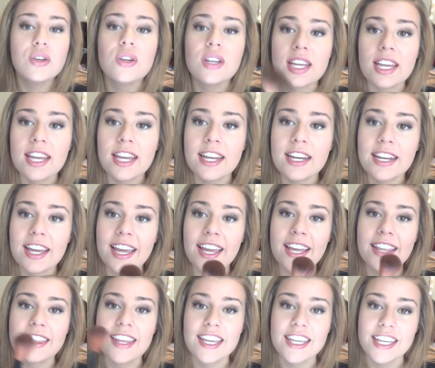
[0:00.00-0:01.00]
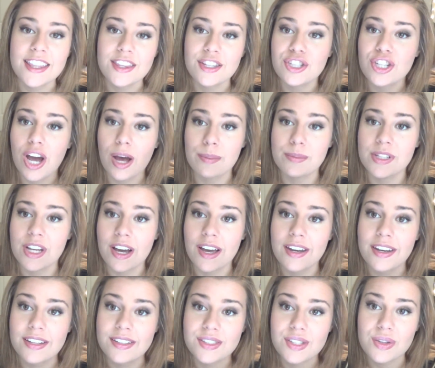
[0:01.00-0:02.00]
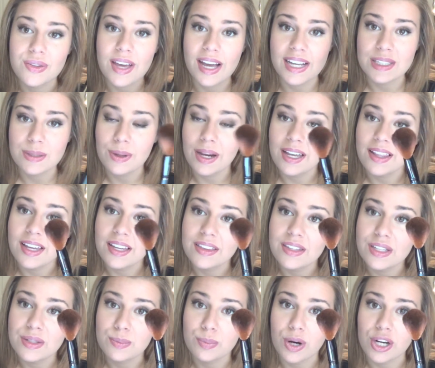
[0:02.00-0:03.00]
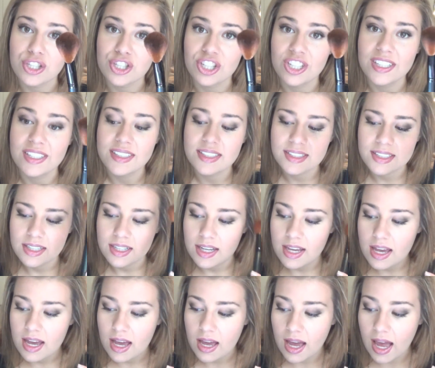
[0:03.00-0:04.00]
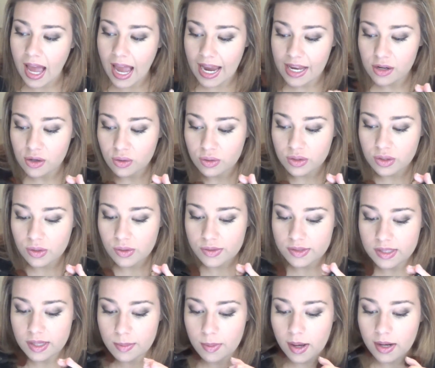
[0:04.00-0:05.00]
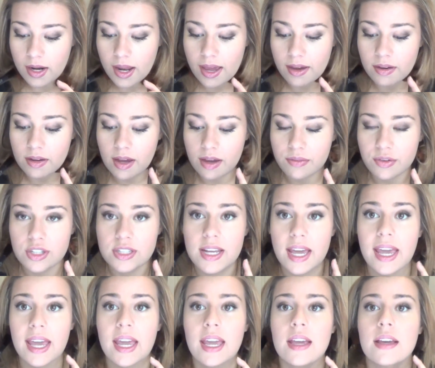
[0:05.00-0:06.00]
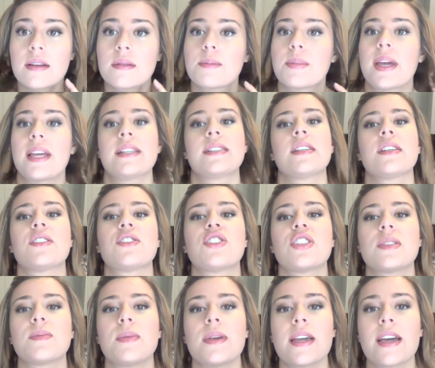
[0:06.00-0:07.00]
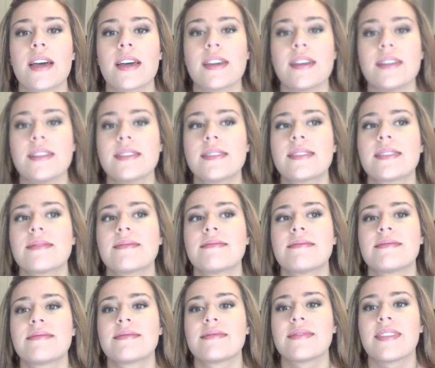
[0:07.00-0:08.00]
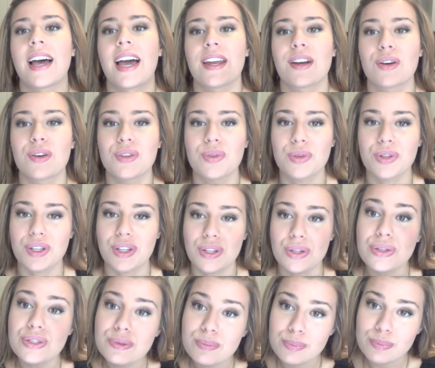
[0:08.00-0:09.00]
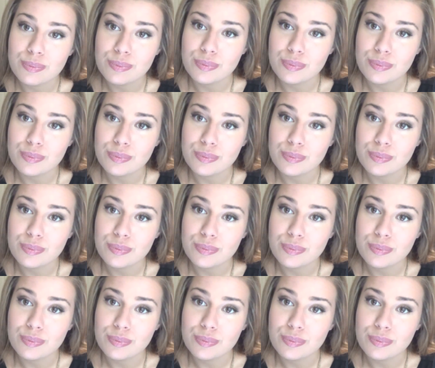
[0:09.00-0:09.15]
you need and they get the job done. And so that's why I like these brushes. I don't use them on an everyday basis just because I don't really use